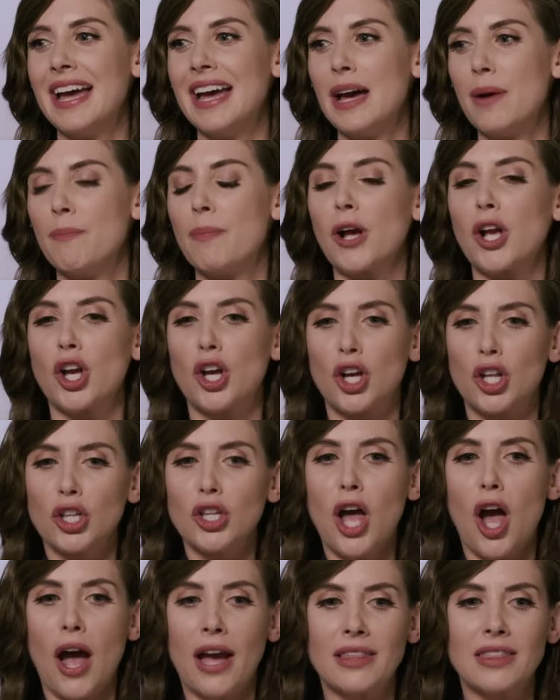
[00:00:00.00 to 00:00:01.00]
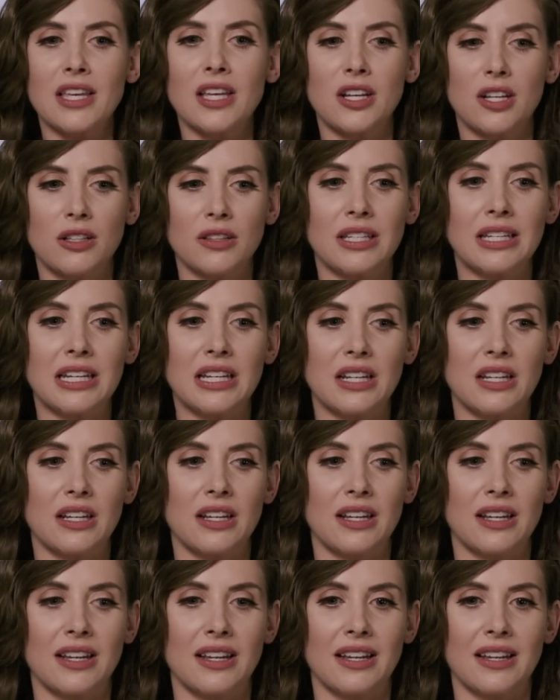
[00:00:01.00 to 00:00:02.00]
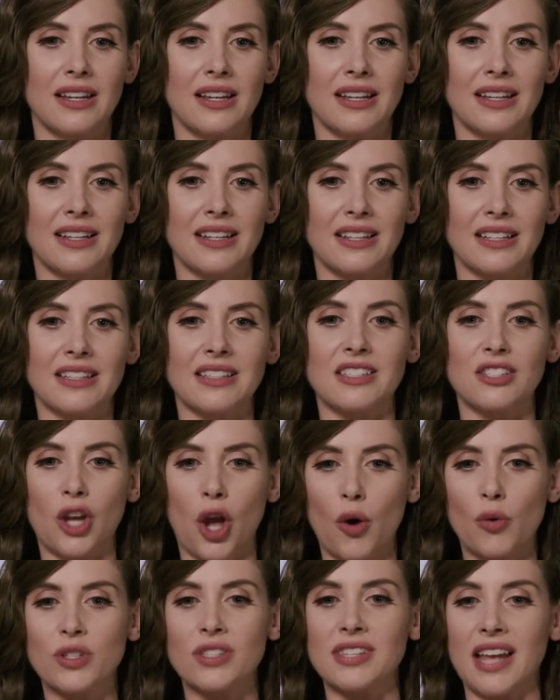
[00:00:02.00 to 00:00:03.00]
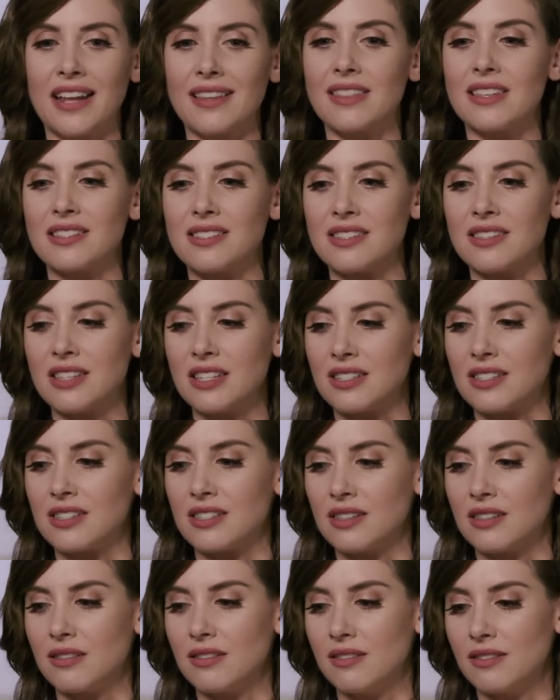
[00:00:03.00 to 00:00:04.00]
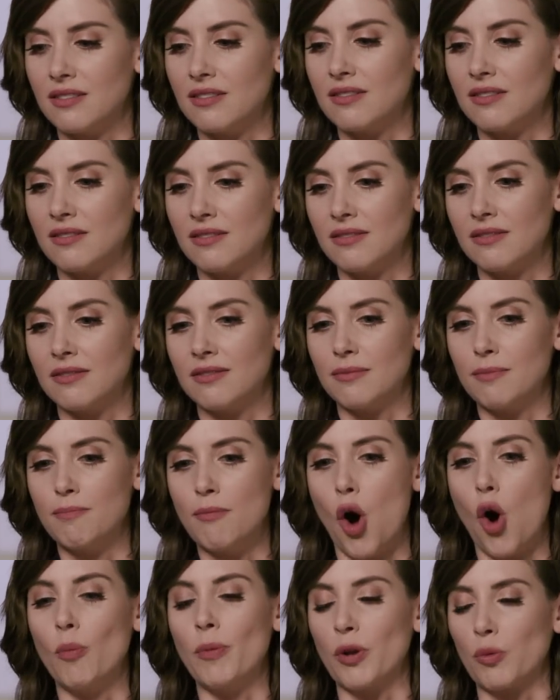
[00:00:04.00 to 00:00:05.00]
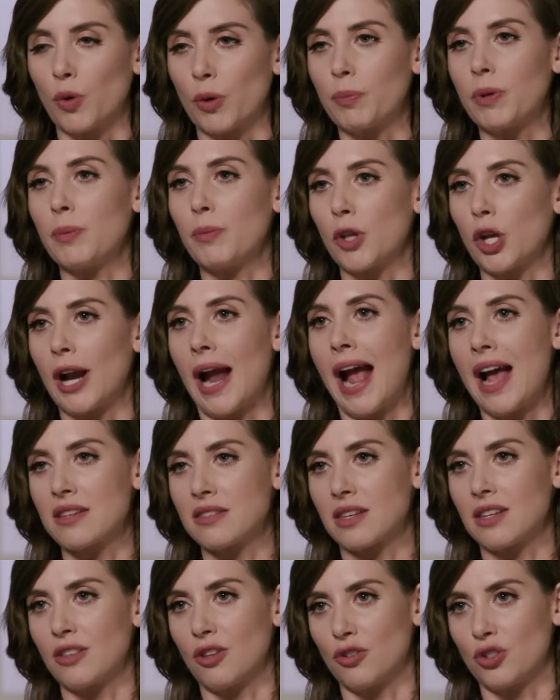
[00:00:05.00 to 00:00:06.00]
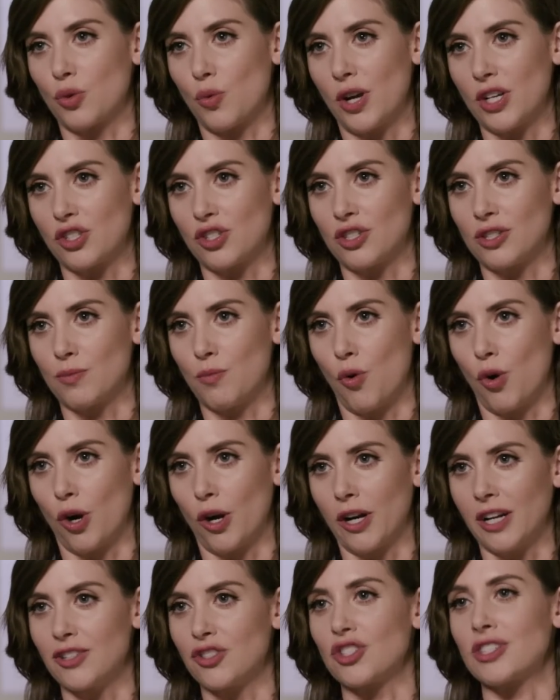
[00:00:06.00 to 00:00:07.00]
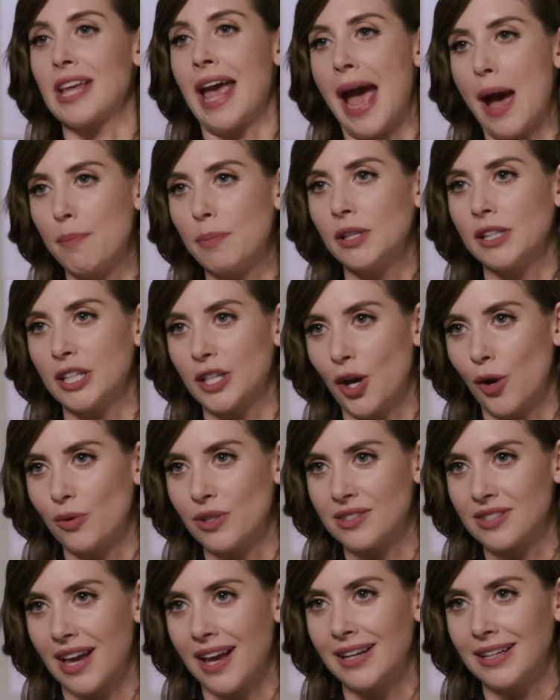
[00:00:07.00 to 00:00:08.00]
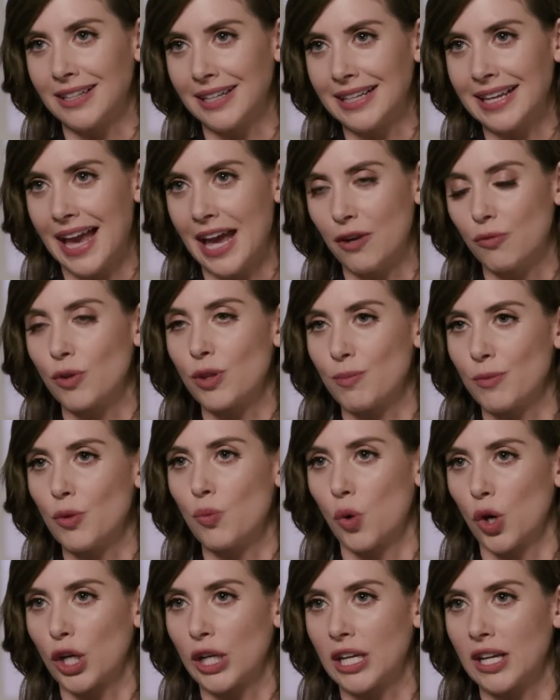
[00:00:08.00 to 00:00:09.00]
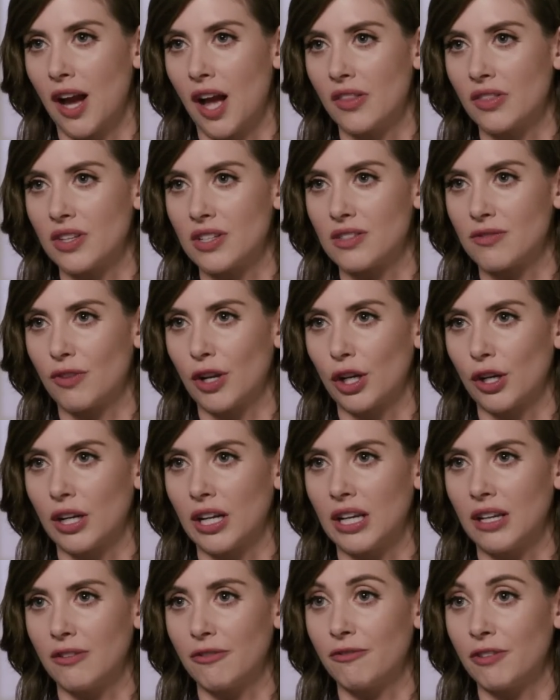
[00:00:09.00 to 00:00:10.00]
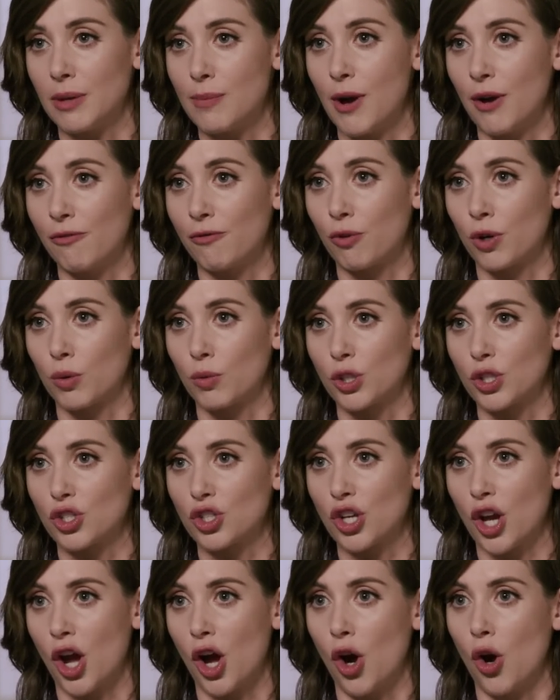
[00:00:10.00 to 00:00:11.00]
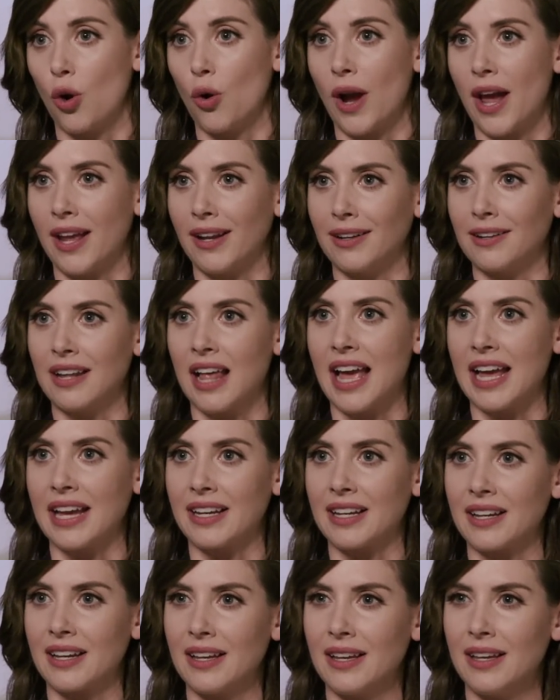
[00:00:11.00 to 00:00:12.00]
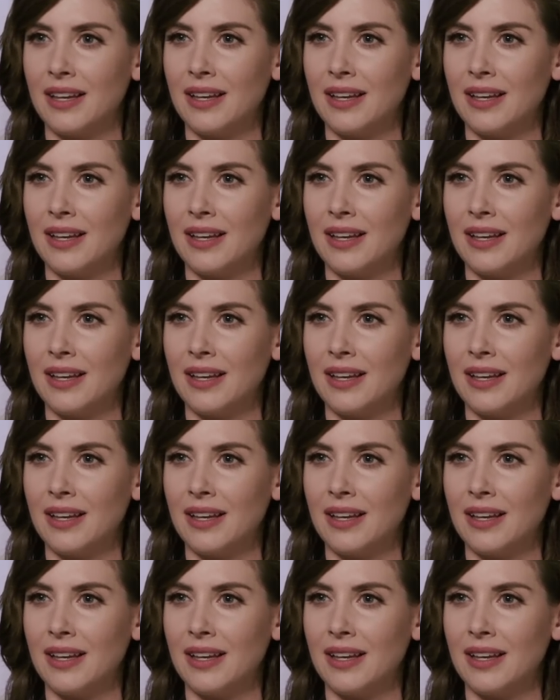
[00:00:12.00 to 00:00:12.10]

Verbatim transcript: Me too. I think it's coincide this this moment where people are asking those questions more is just happily coinciding again with me working on this very female forward show and like